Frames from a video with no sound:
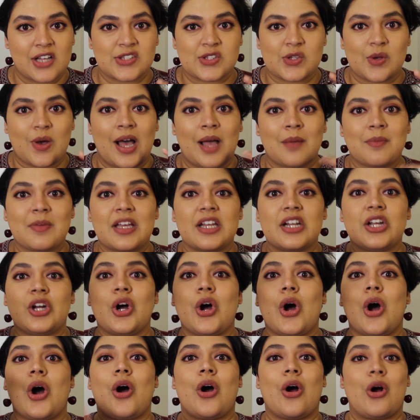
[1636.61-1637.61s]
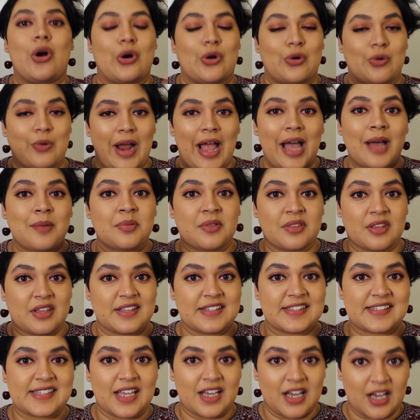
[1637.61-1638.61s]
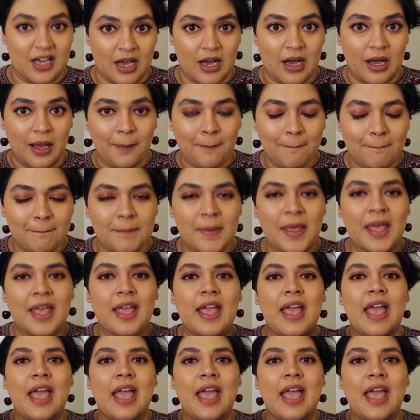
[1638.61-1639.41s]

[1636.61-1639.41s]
so I'm gonna wrap this up.